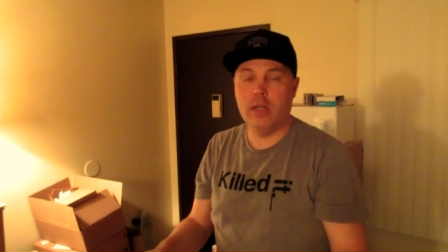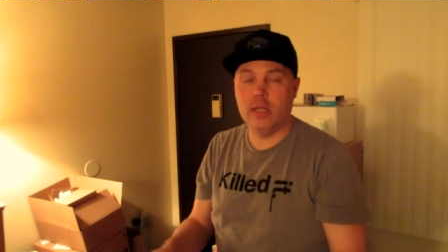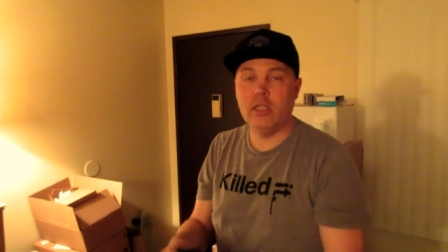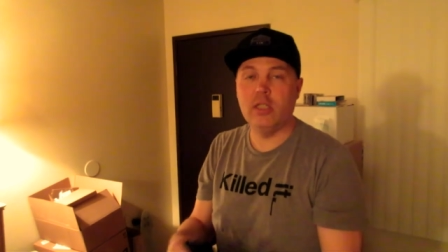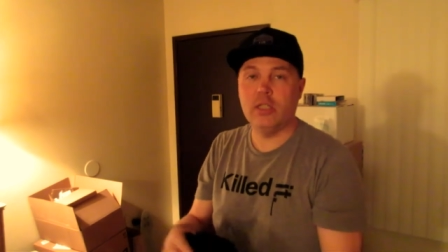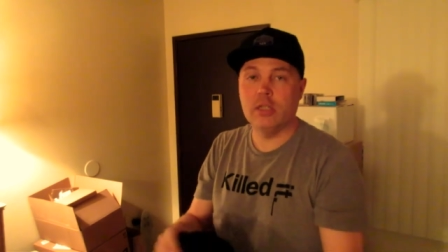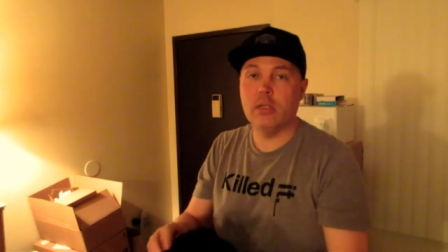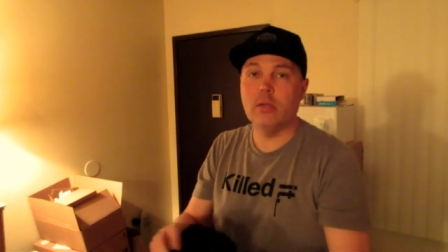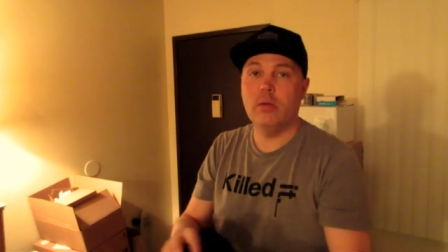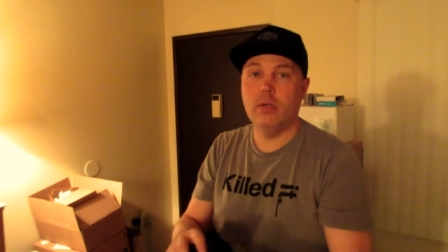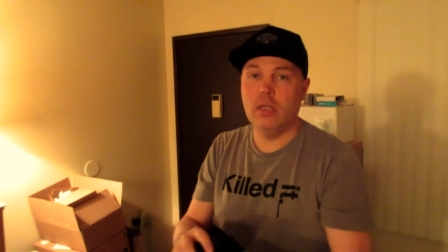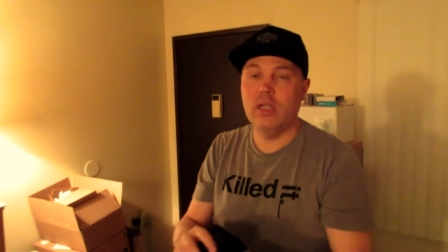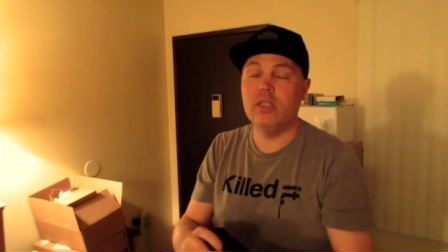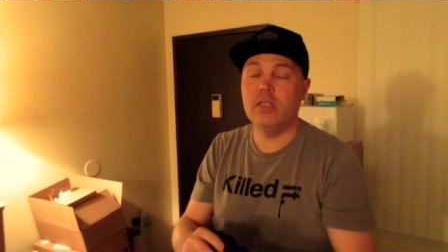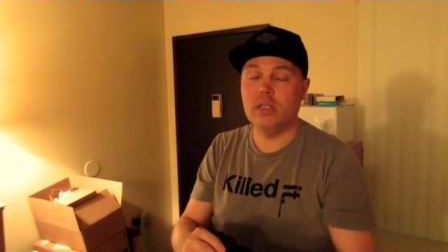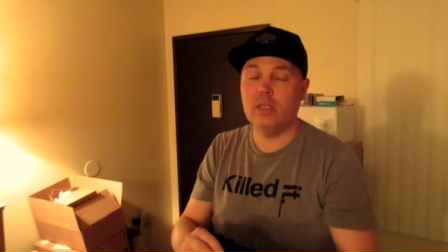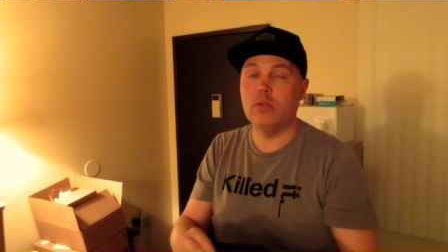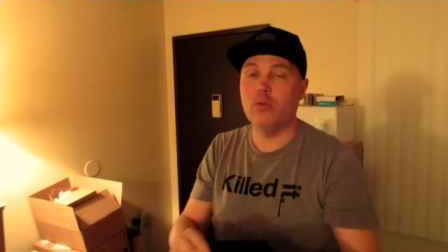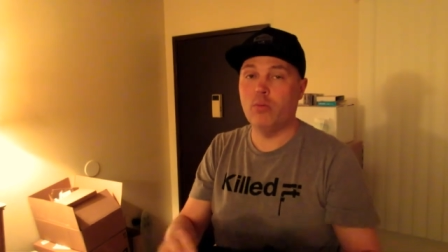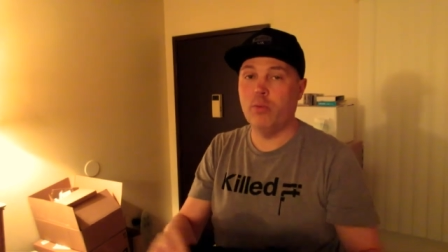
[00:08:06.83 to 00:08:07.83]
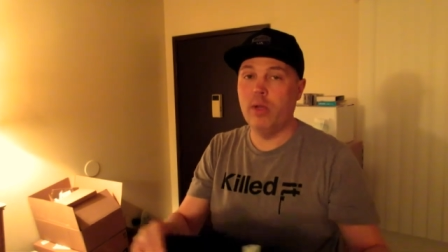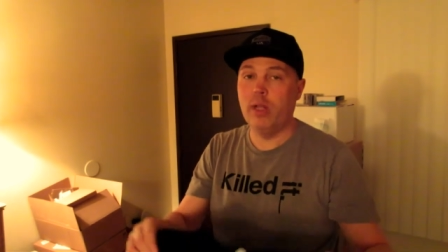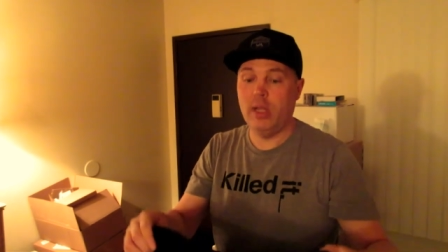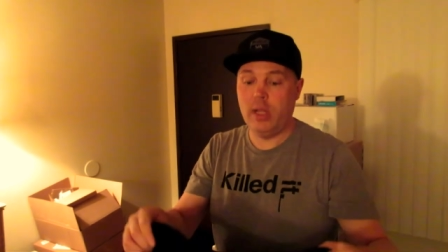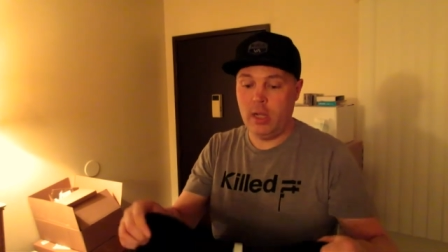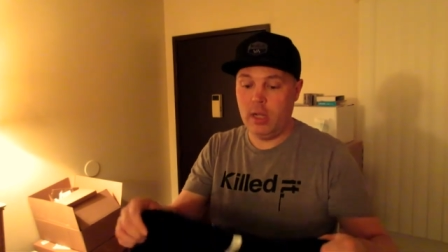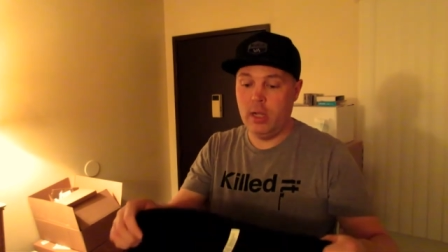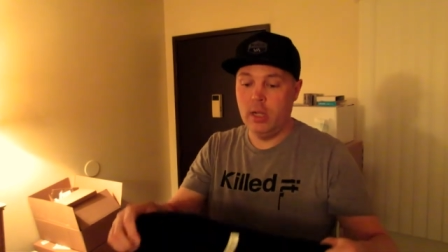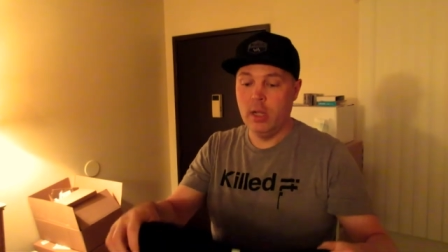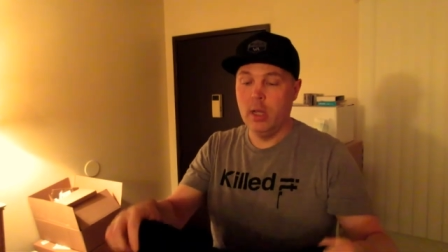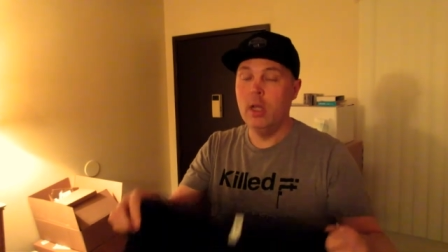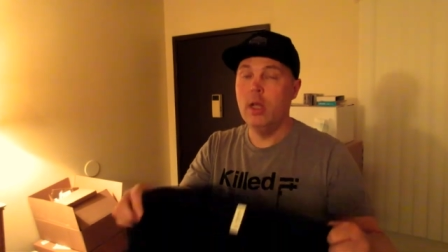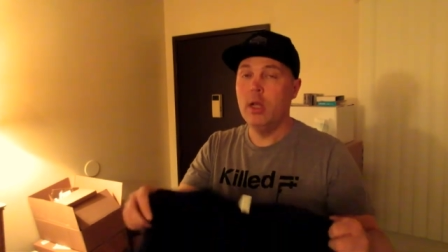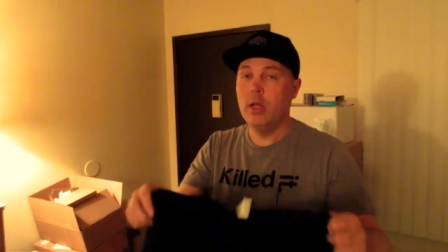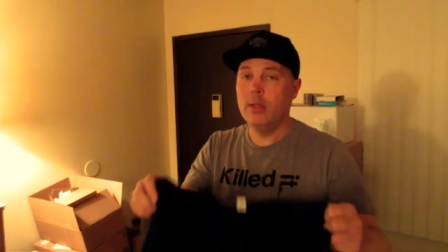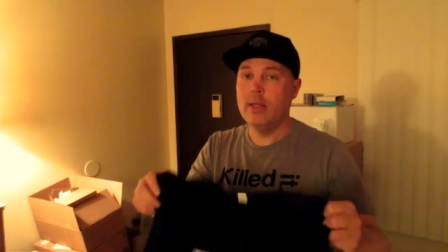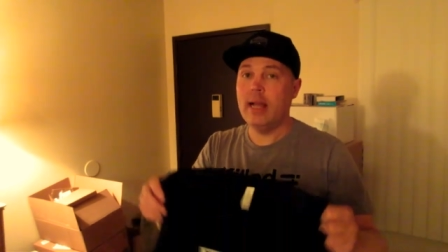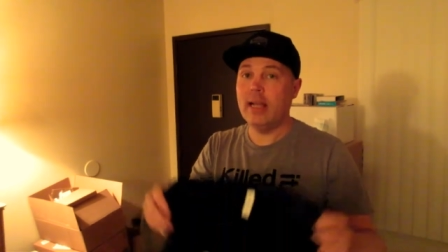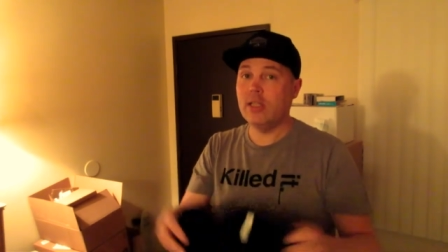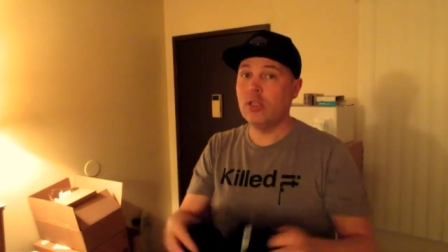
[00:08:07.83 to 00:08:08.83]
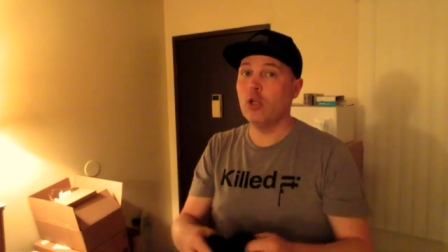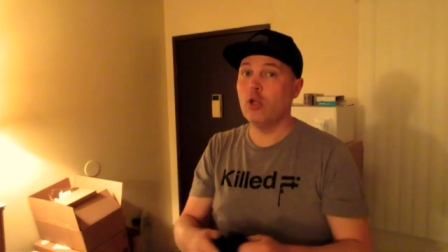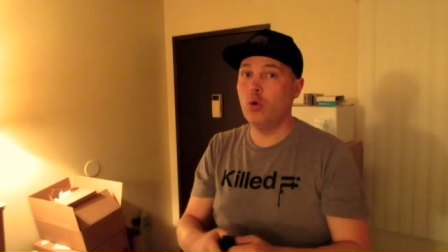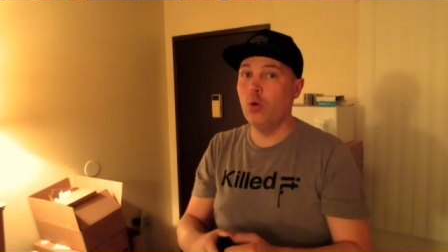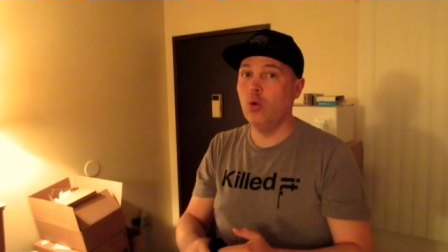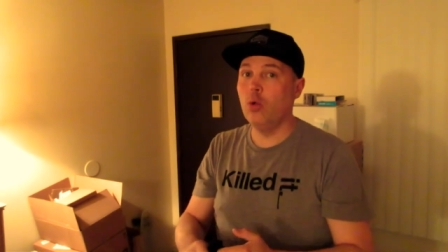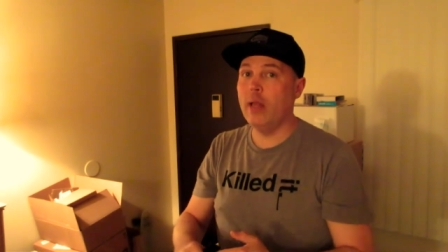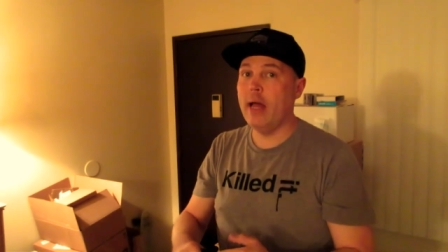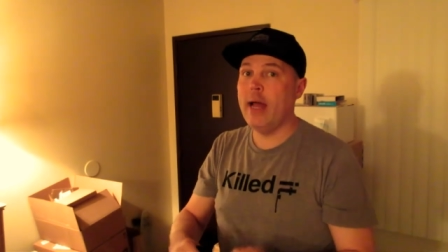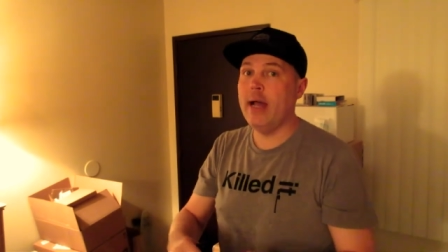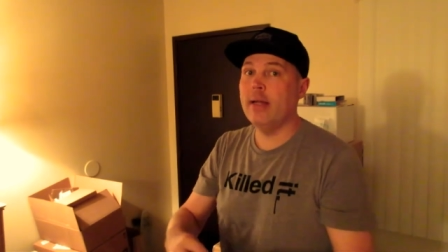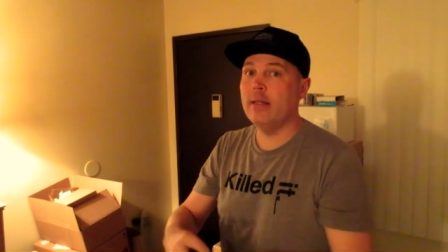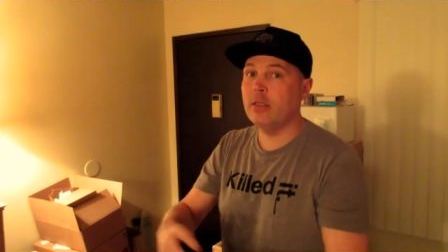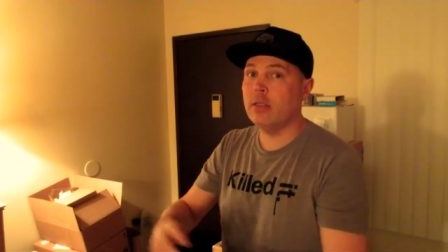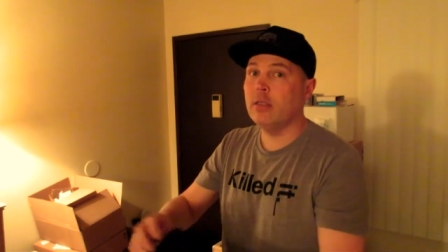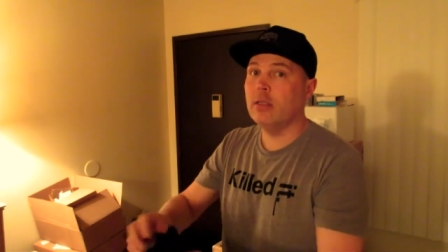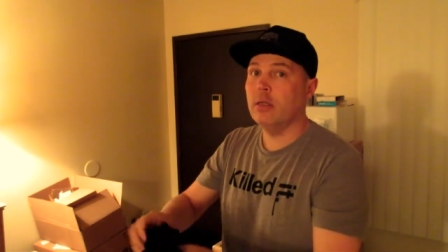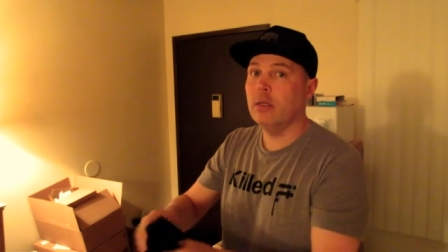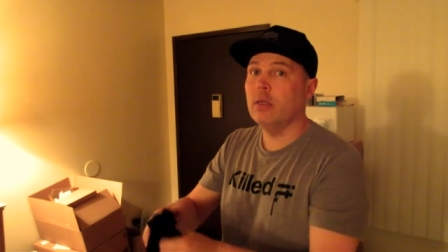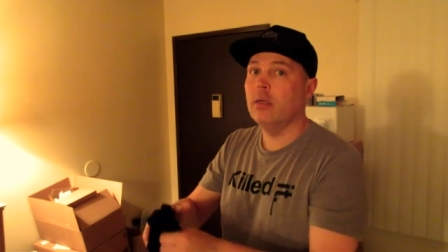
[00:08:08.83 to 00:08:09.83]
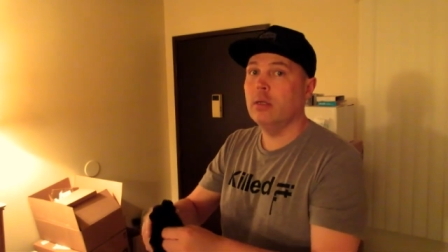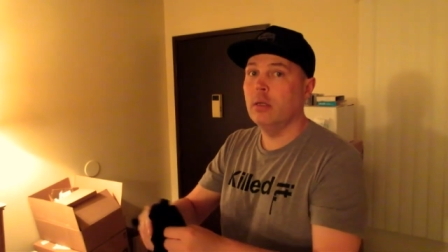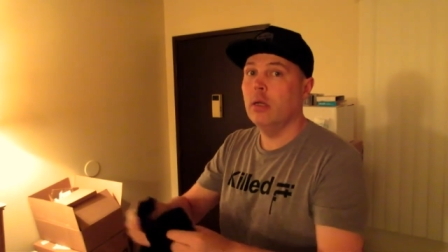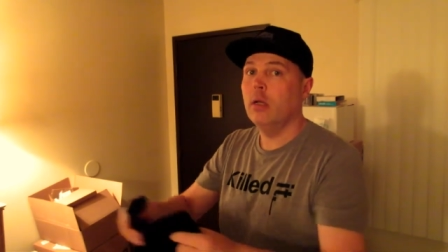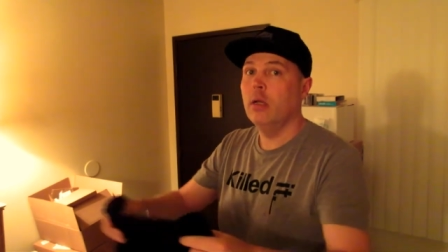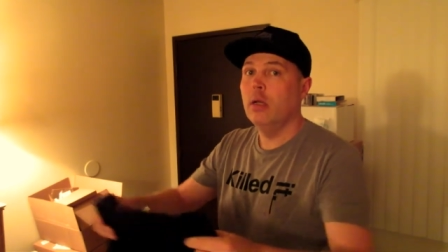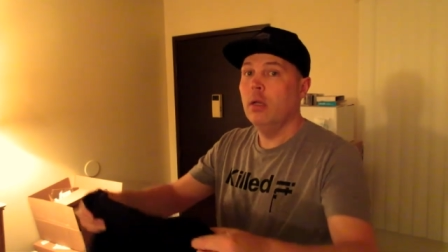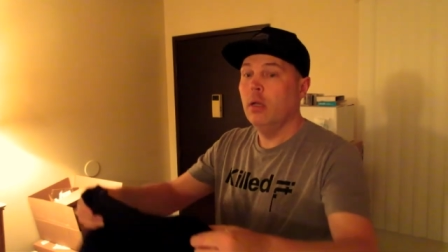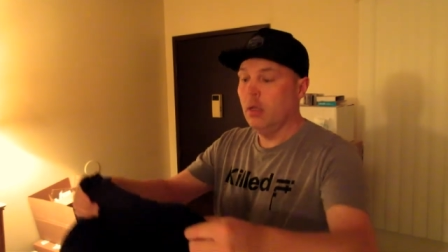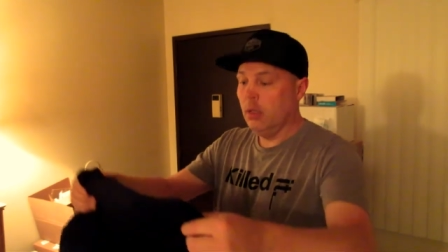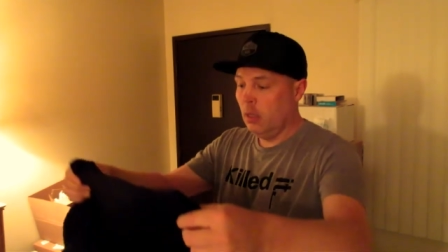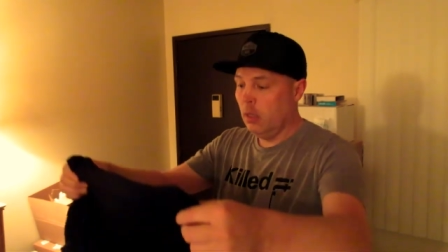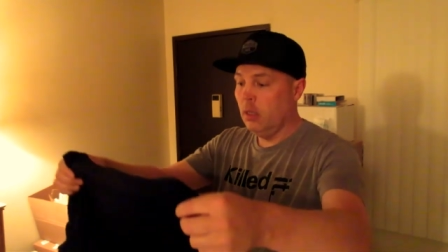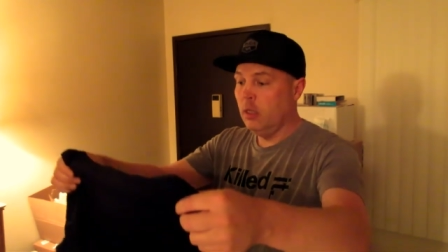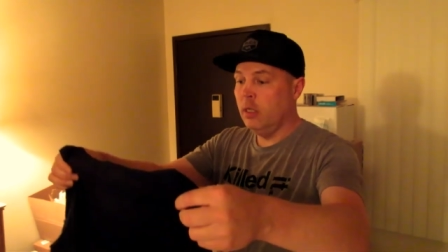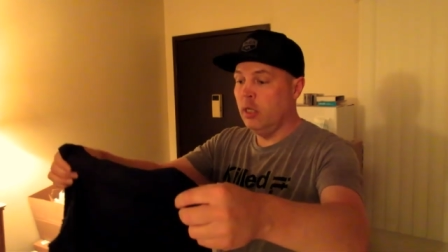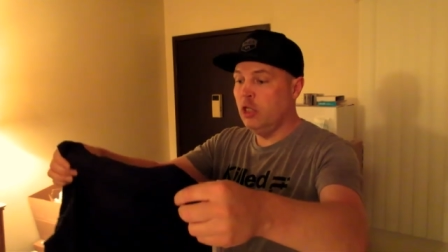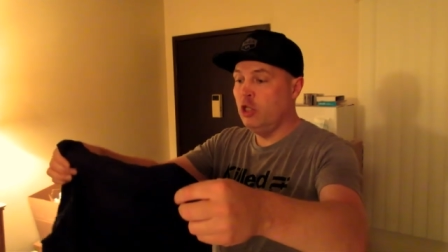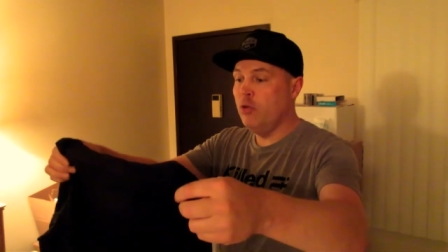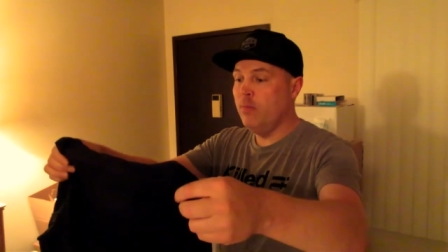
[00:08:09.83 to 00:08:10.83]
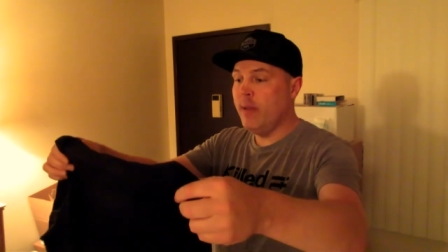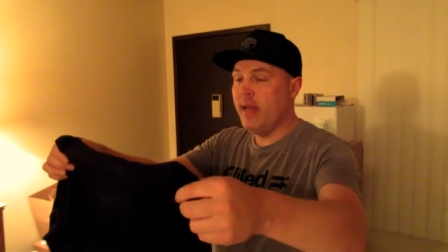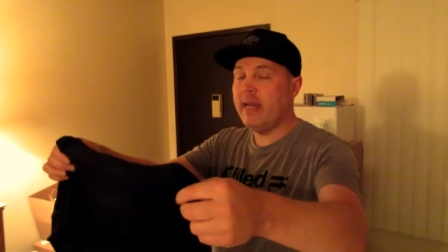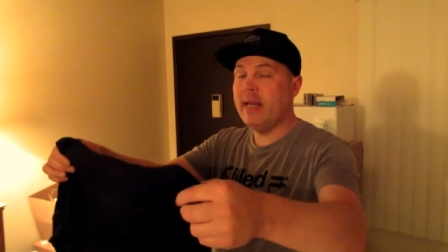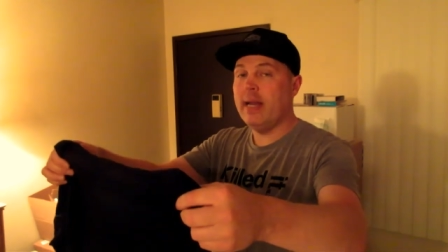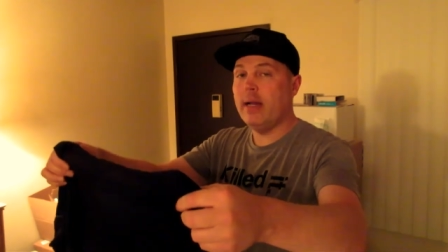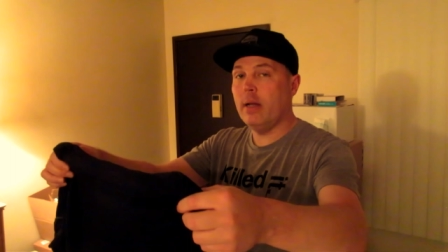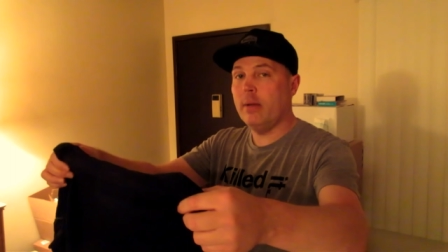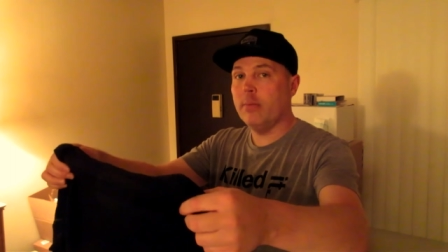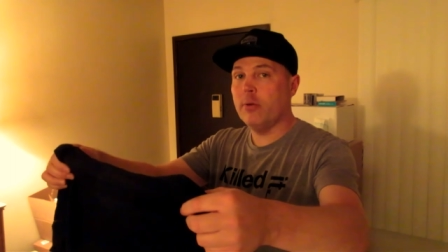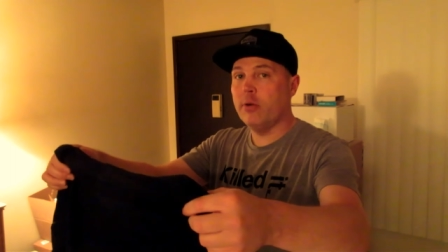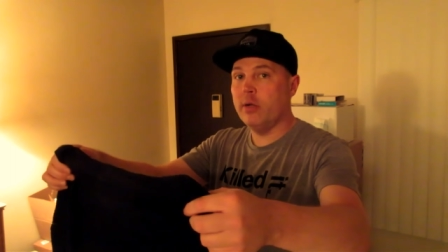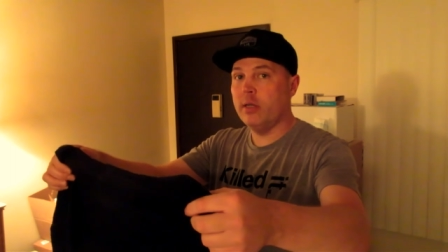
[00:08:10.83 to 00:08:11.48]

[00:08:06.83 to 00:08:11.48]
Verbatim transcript: This is a this is a really that's a cool ass. Did you make that up,